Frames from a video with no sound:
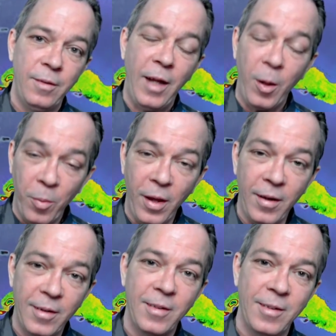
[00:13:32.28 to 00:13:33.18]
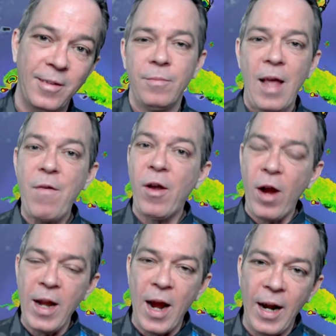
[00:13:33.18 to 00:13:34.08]
Amen. Have a
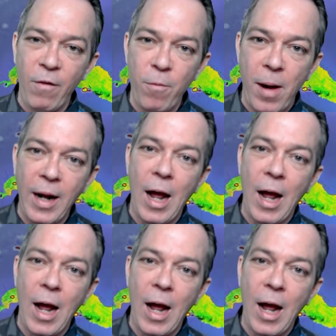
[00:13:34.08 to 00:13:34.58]
great night, everybody.